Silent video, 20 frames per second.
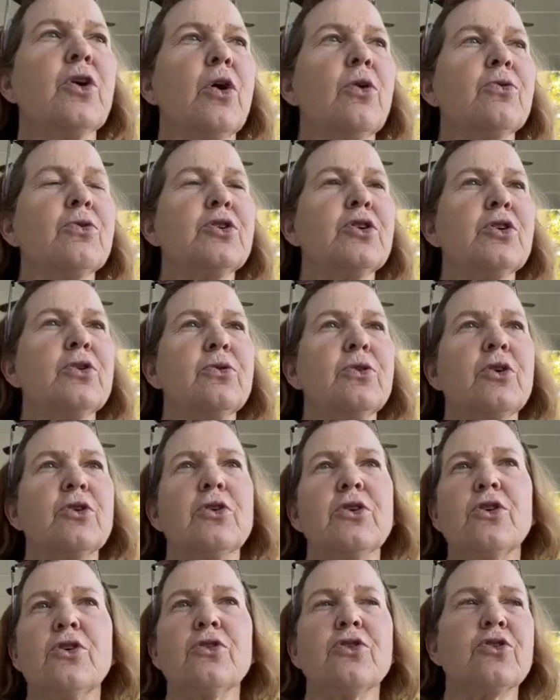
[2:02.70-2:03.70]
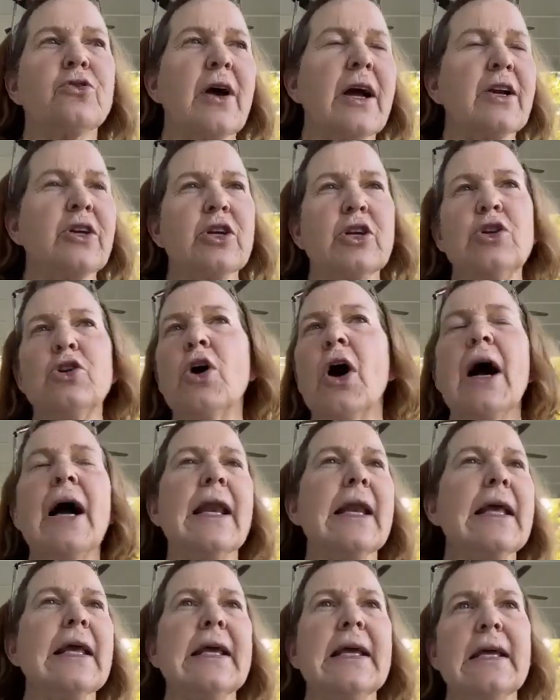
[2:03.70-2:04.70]
go to you're you're trying to
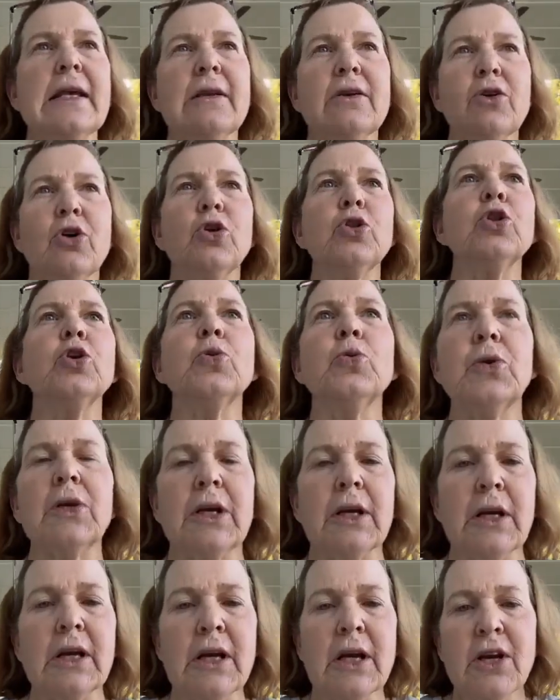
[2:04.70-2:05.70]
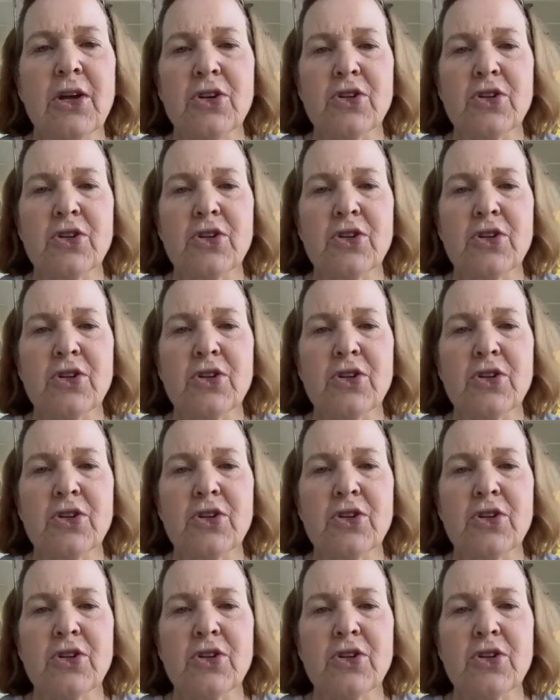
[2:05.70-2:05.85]
not eat gluten,